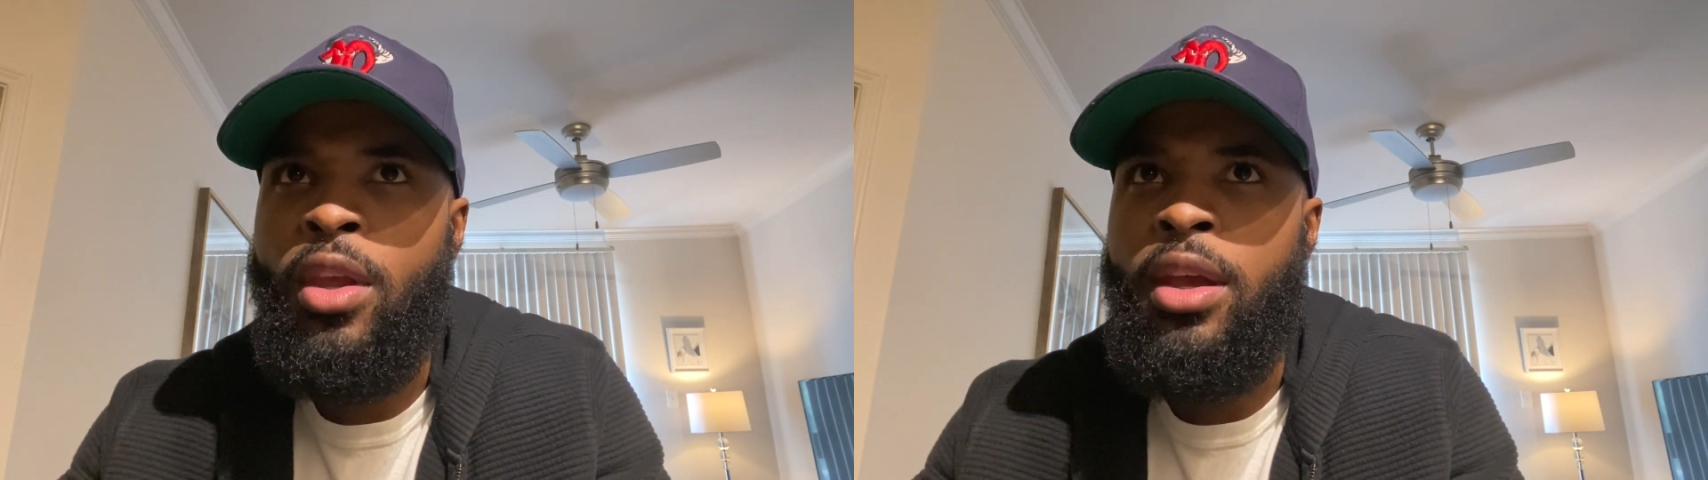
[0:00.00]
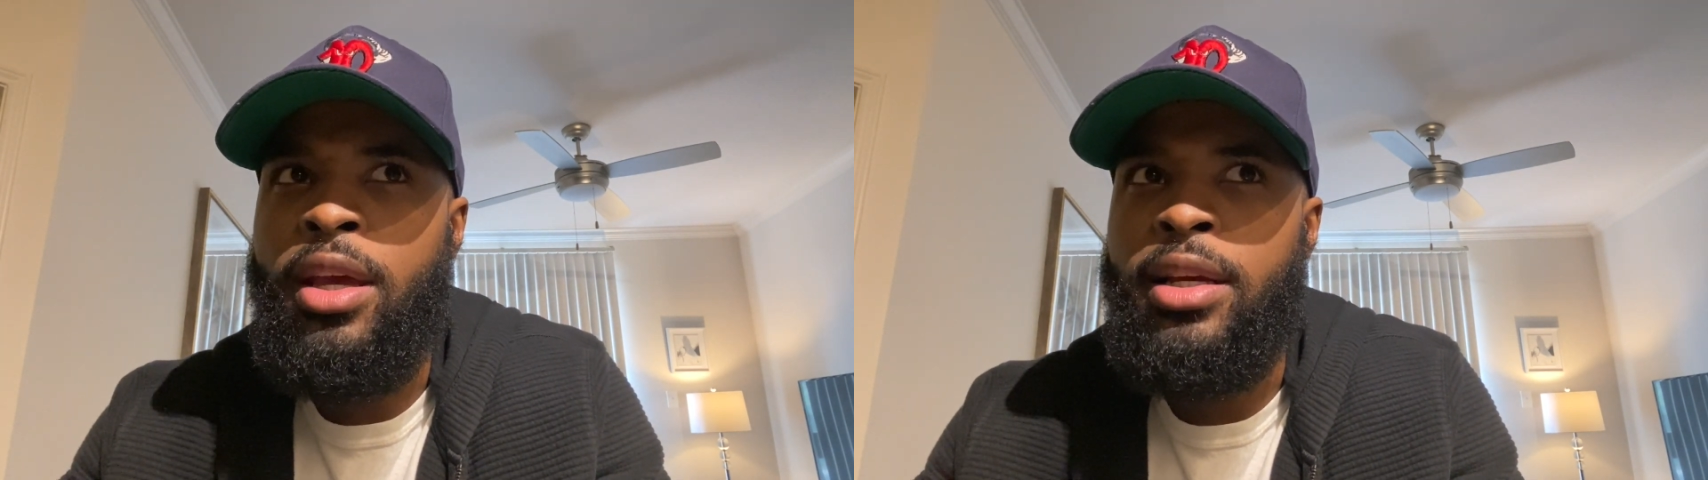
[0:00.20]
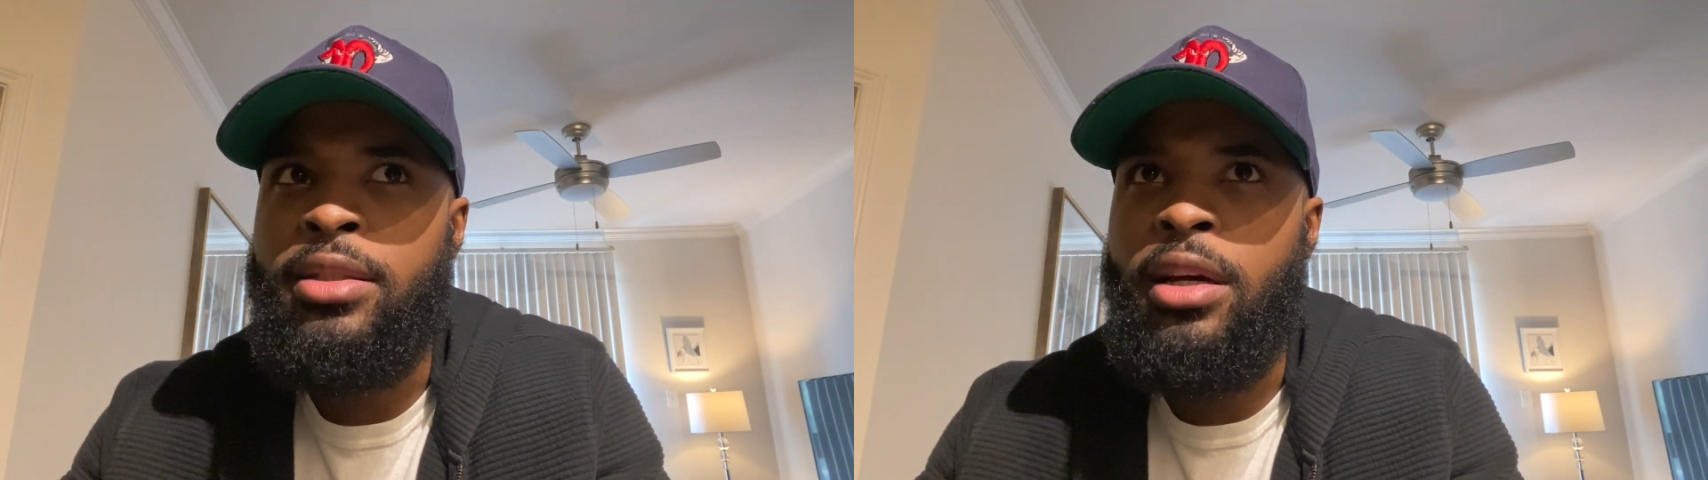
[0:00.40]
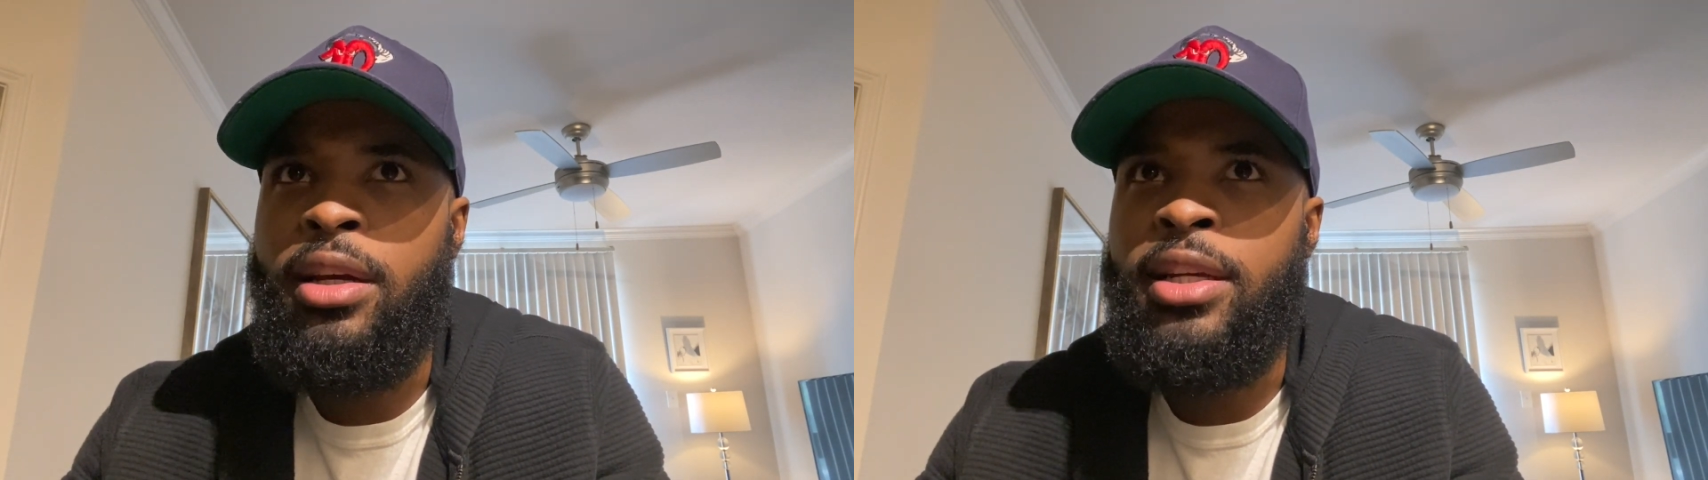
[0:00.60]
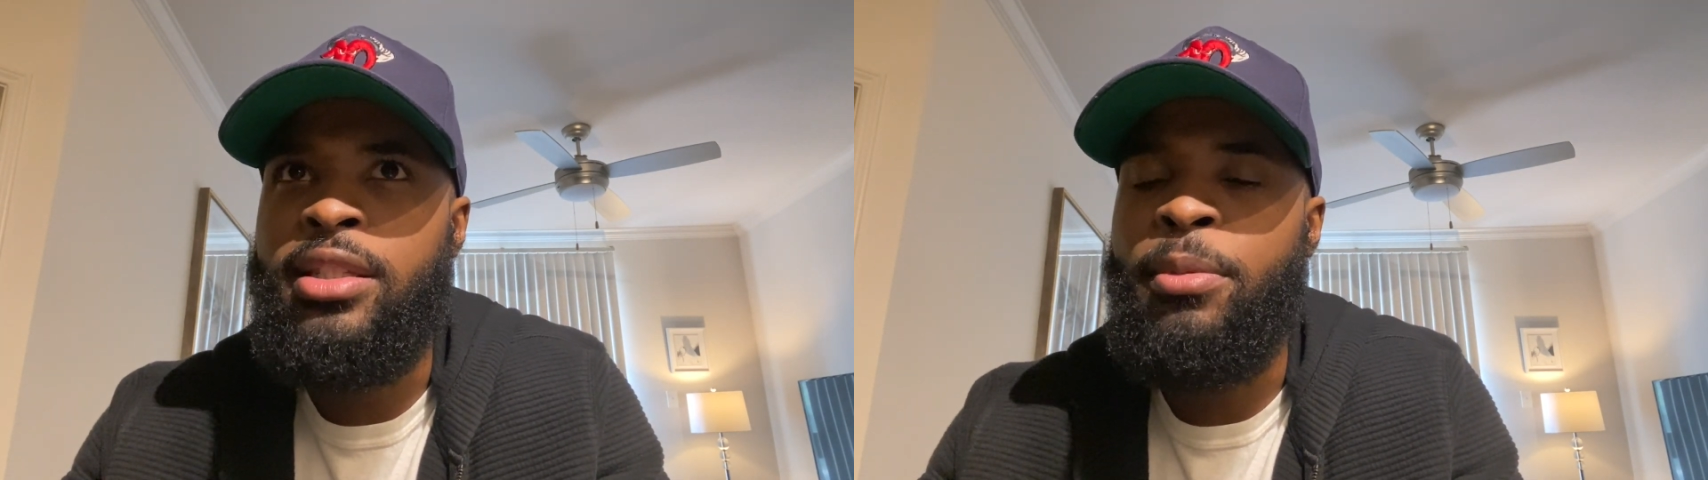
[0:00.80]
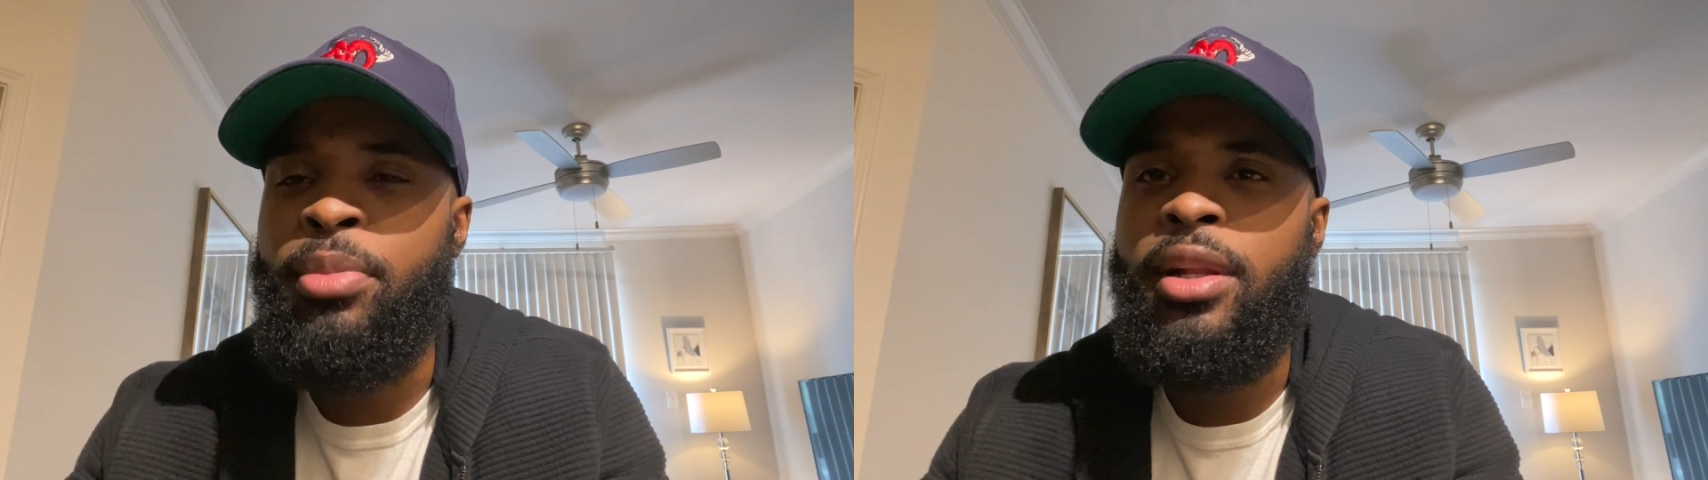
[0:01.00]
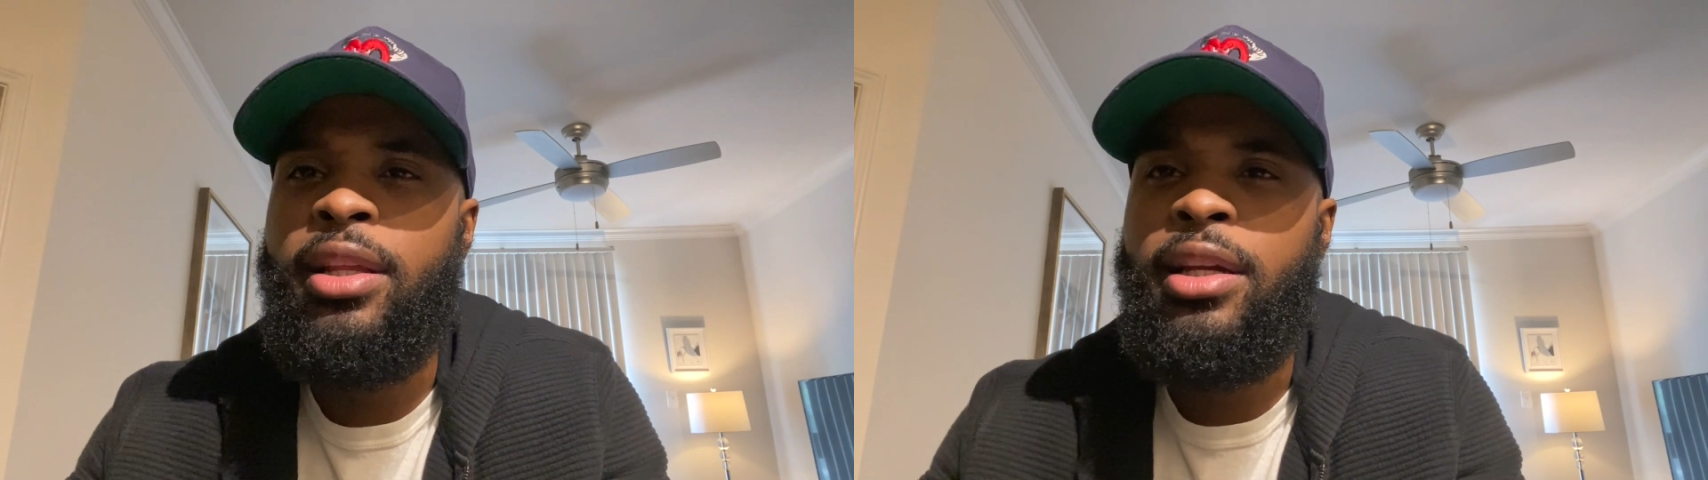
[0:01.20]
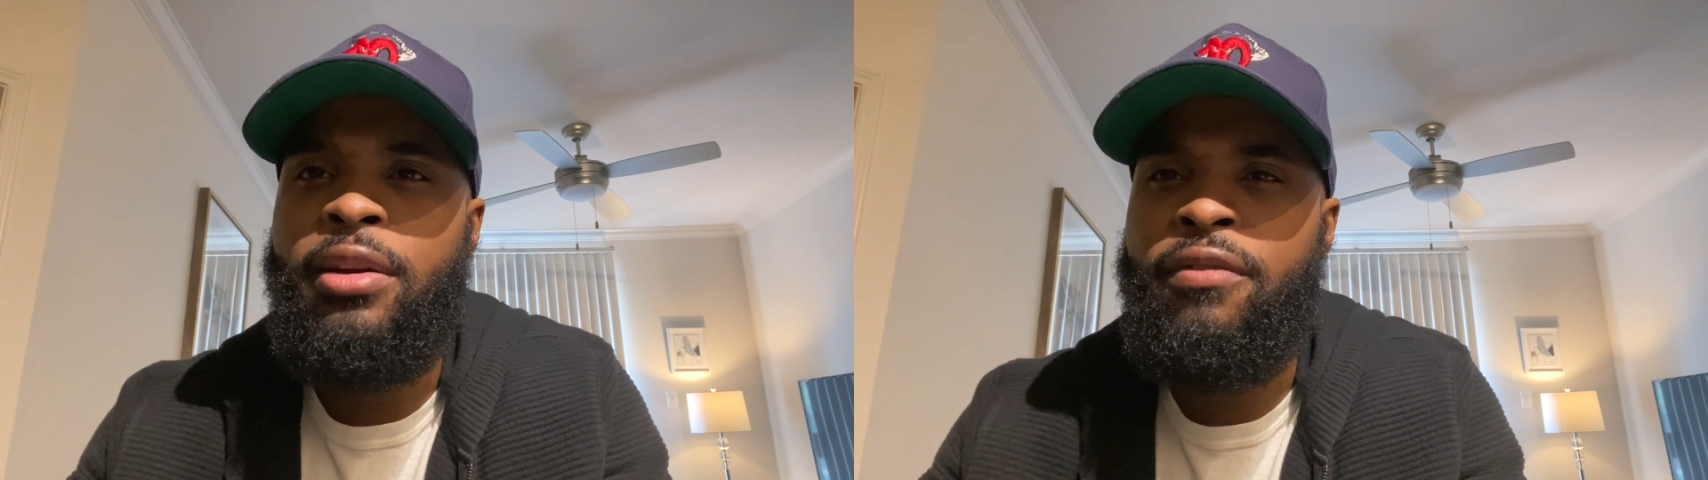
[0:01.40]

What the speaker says: his ability to